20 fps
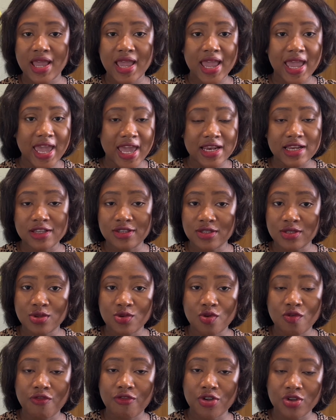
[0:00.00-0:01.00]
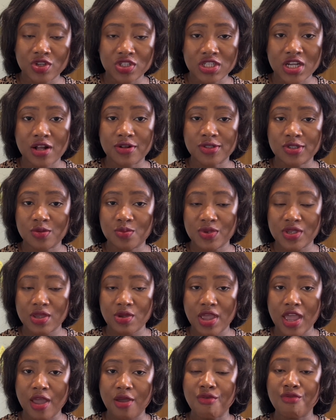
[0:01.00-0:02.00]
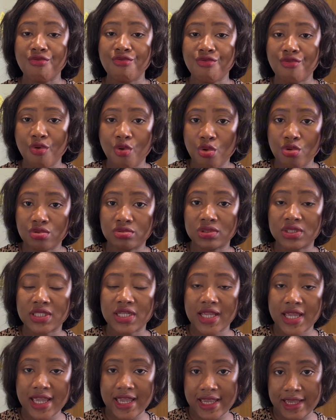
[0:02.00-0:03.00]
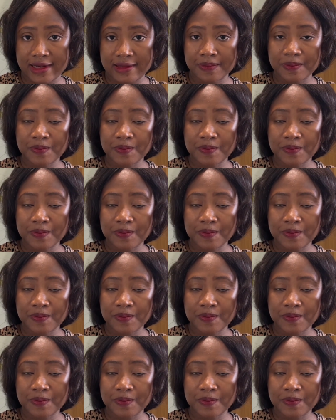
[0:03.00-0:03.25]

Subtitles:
any school for your child to be enrolled in.